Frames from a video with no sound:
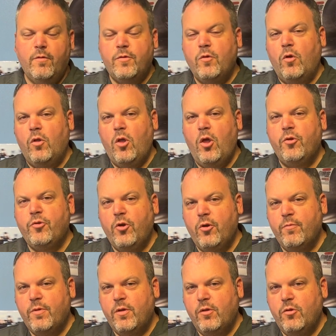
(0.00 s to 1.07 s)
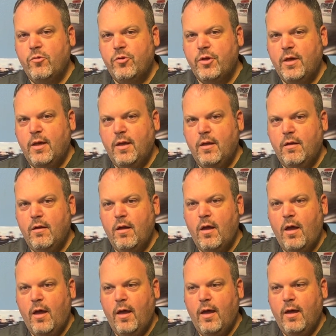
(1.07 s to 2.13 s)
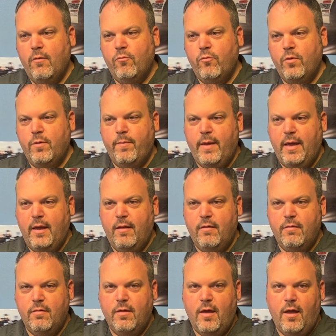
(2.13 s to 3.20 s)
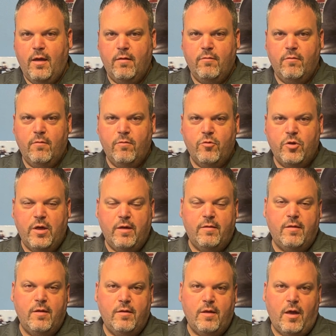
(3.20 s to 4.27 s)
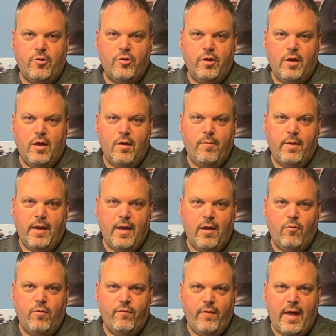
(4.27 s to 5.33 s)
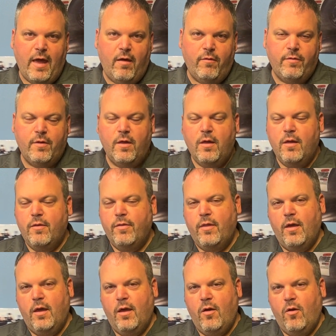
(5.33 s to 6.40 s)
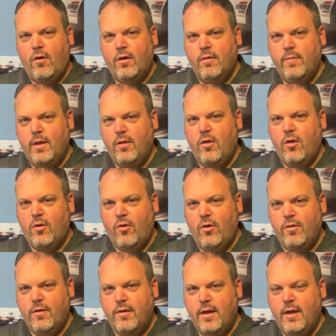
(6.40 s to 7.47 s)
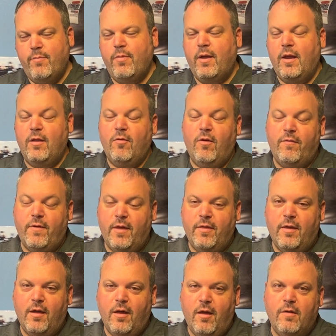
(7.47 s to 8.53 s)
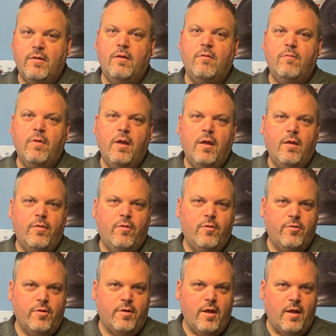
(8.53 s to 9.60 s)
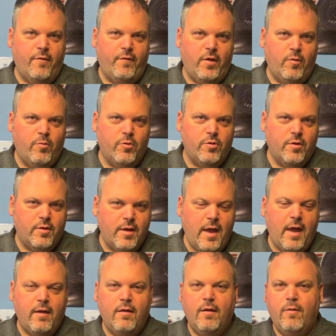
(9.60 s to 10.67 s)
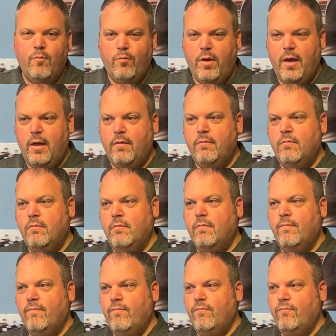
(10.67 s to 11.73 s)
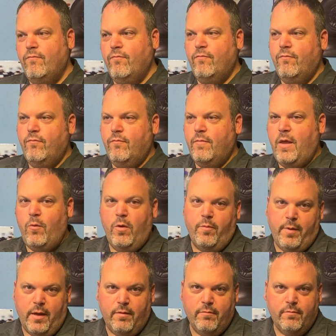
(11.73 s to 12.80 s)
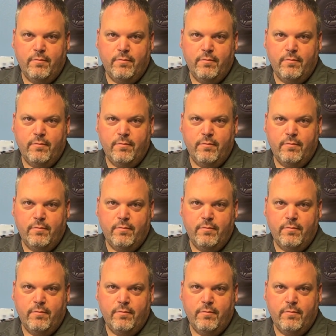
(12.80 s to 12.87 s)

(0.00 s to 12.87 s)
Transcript: So a long-term solution would be that GSE is actually coming out with valves that are going to be longer on the tip, and you don't have to get anything custom. They're just not available just yet, but they will be.